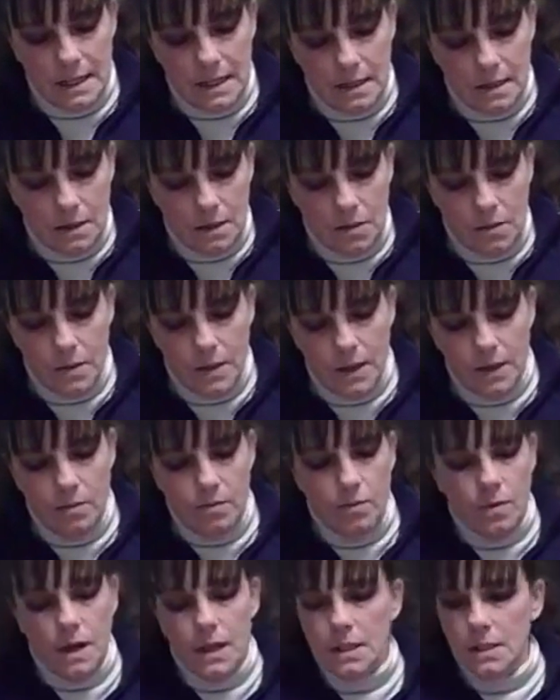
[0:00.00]
a quick
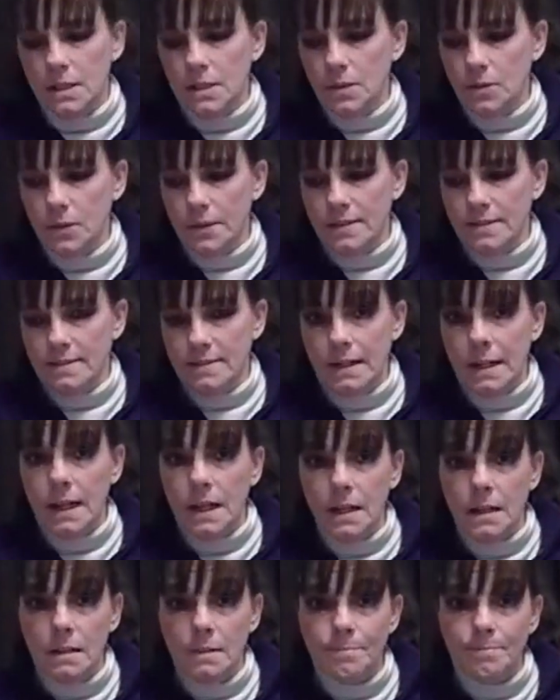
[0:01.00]
run to a
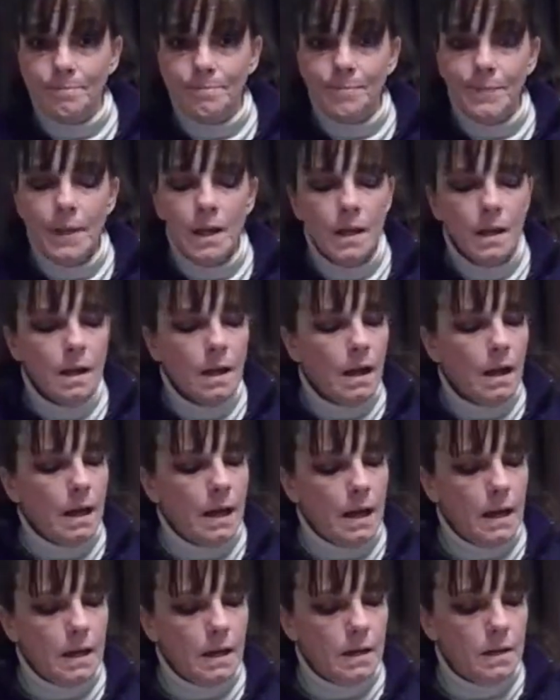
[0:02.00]
sink
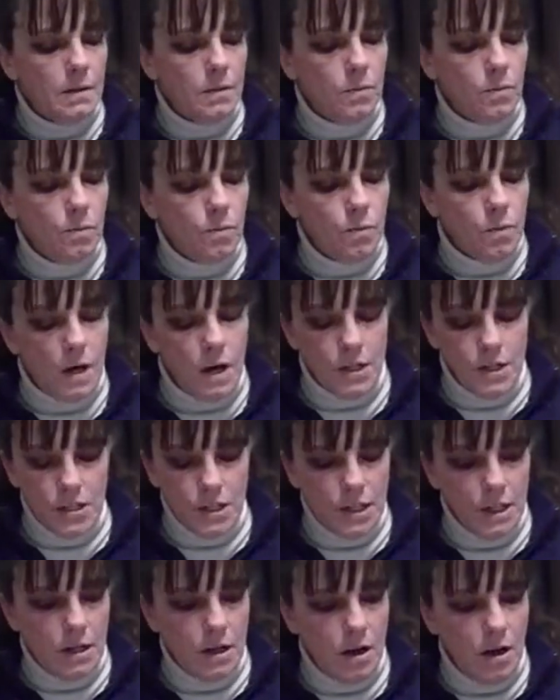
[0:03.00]
and
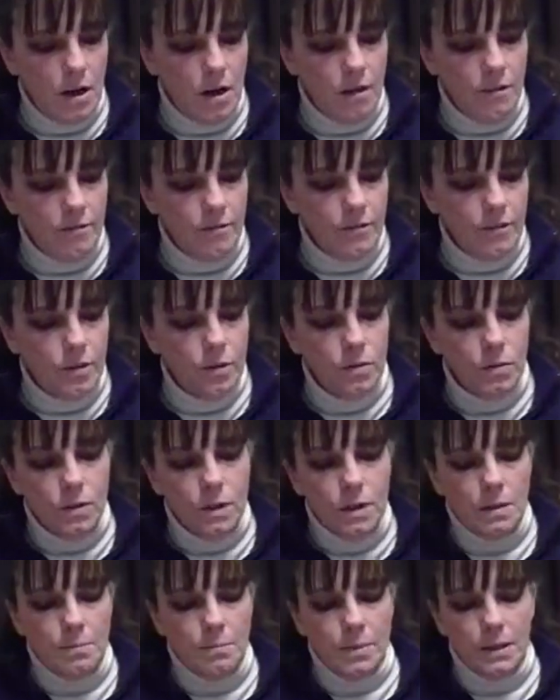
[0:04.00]
washing off
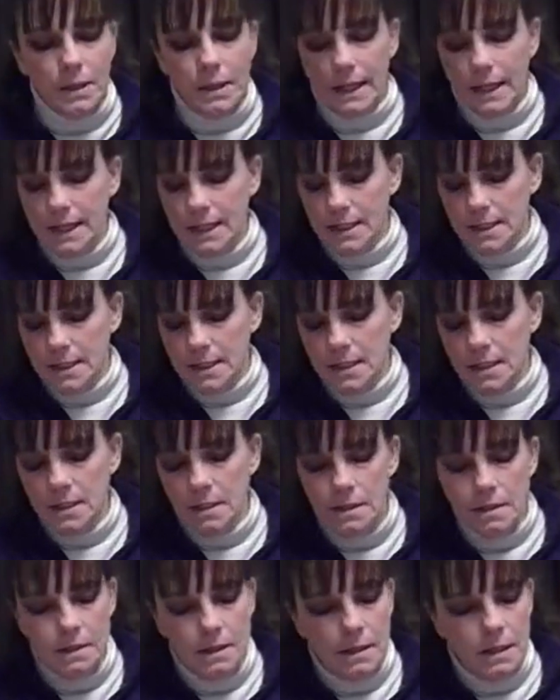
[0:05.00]
your plate
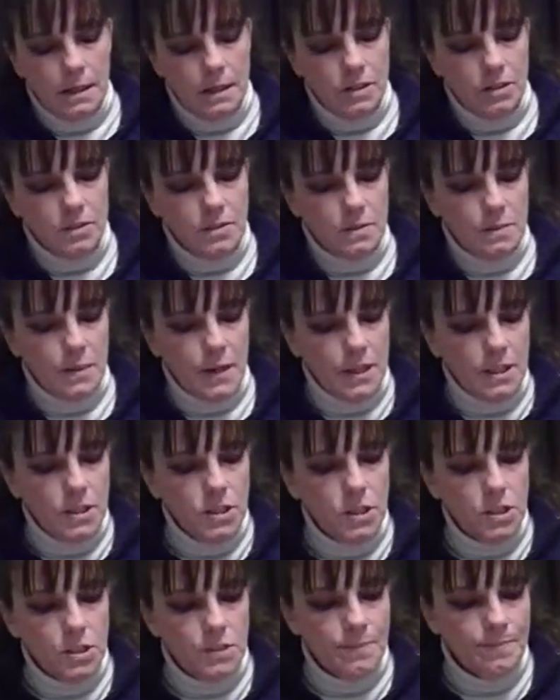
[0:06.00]
and your
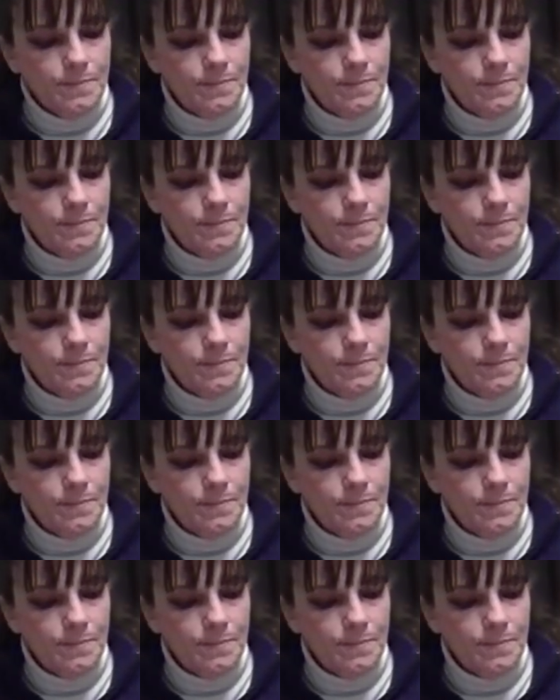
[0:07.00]
sponge.